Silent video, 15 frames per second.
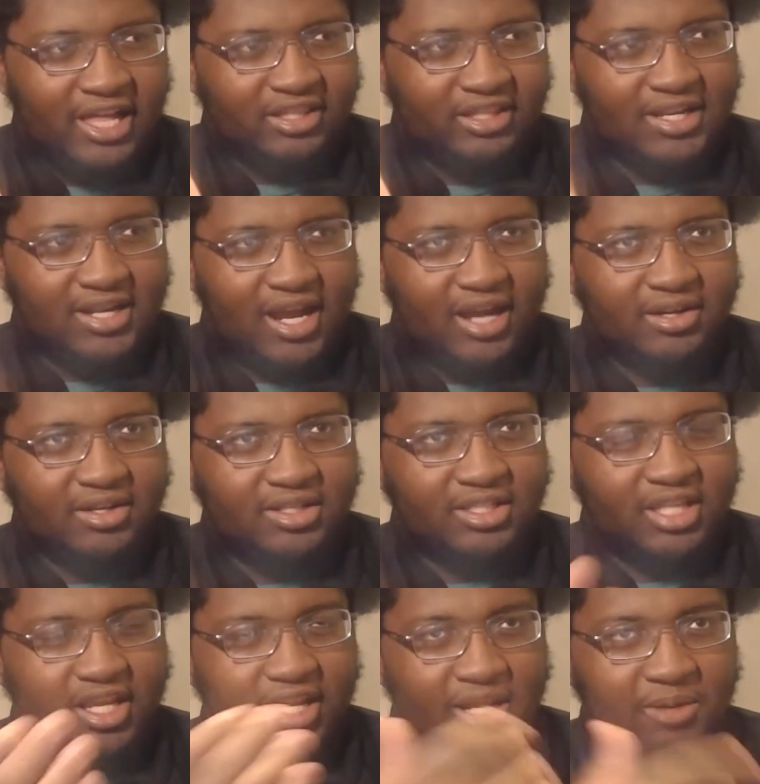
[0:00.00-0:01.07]
the doctor
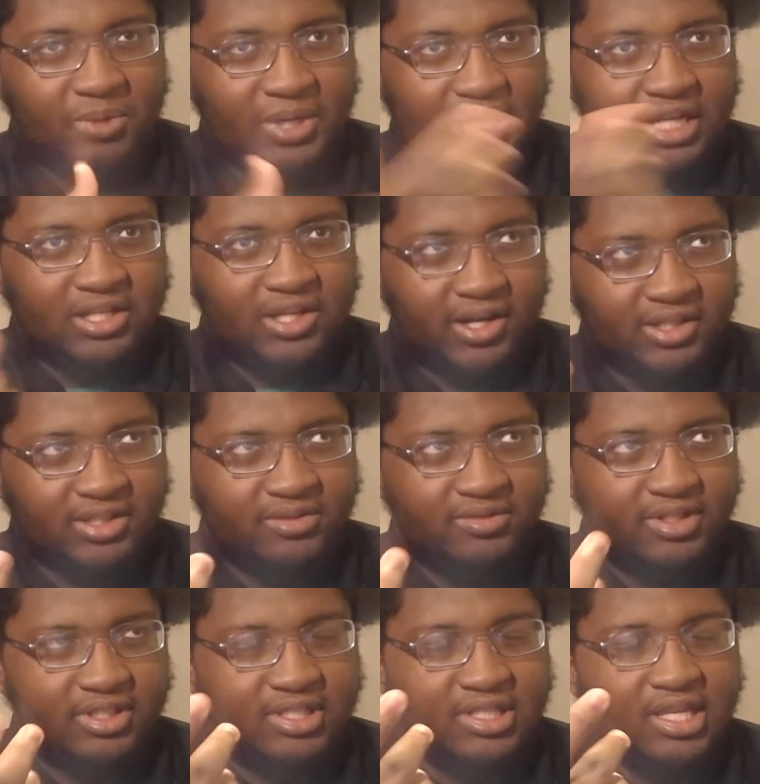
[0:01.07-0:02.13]
said he went to
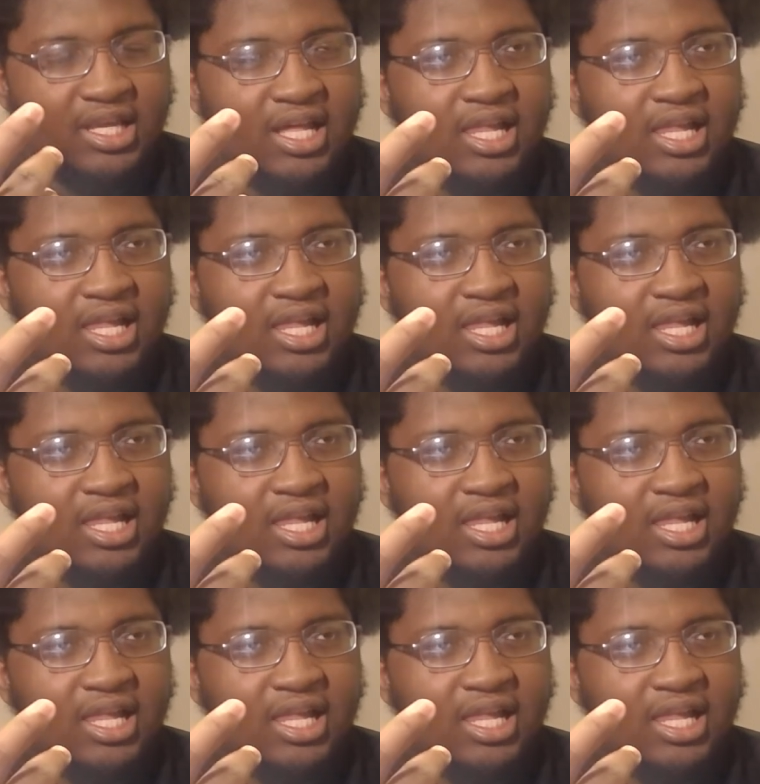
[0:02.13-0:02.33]
Tartarus.